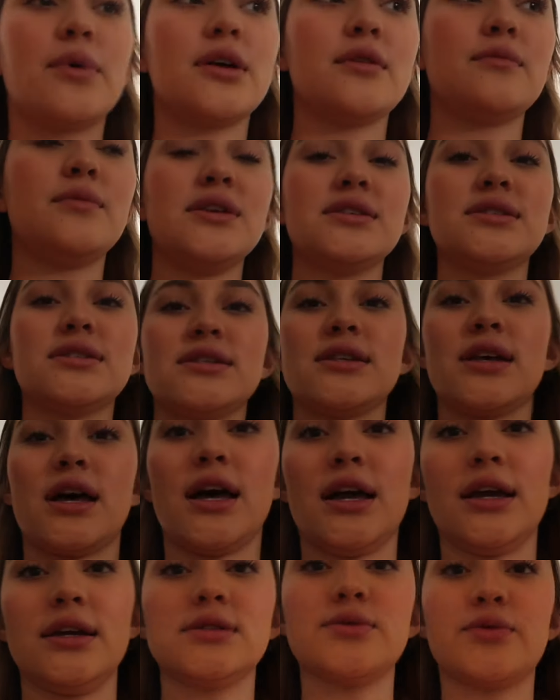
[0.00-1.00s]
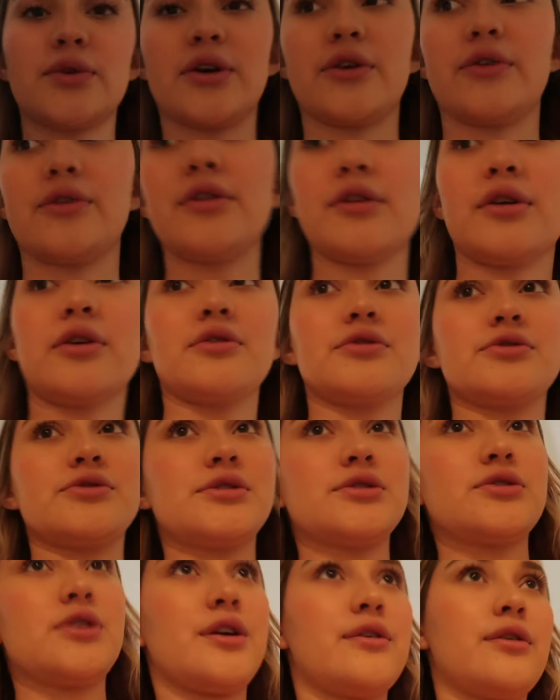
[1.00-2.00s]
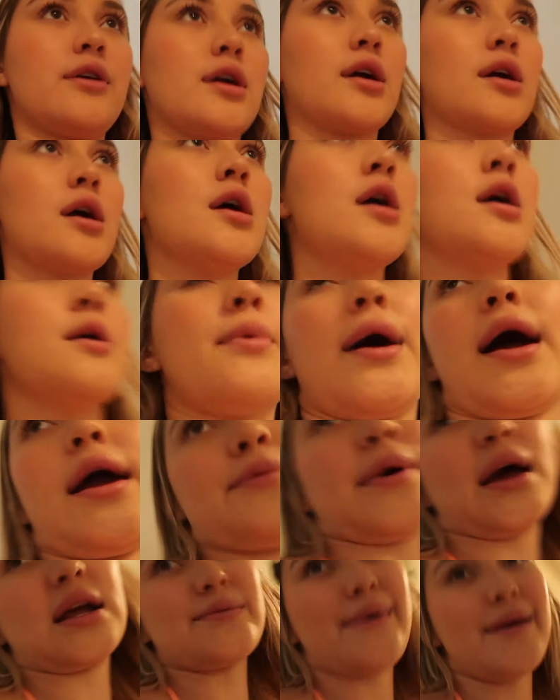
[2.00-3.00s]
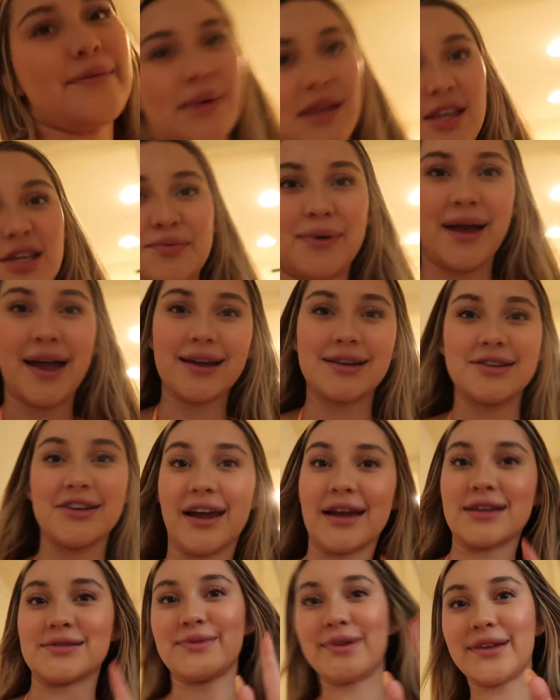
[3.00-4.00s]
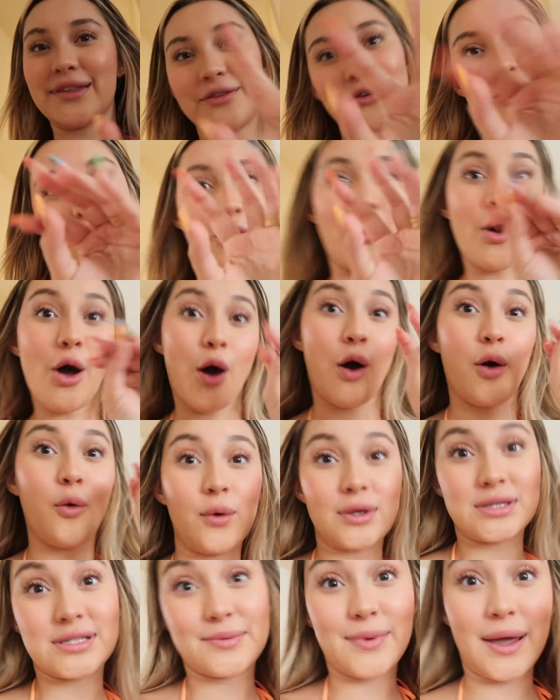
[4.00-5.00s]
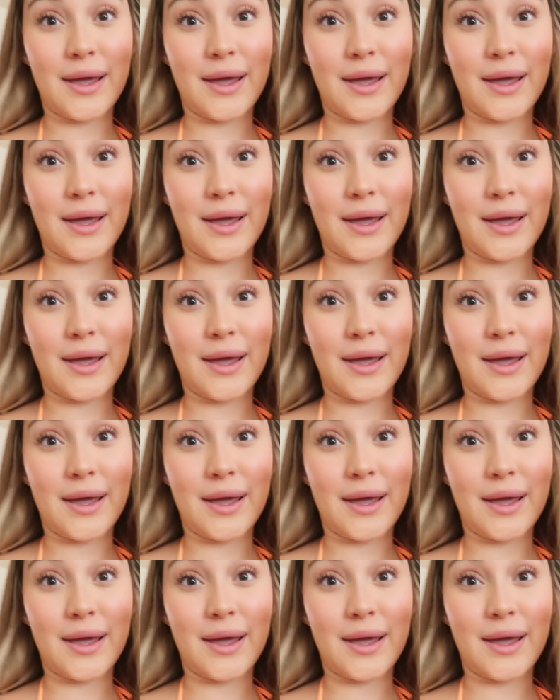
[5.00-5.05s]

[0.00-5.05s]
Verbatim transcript: put on my slides. We're going to the grocery store, I think. But I packed my beach bag. Do you guys want a little what's in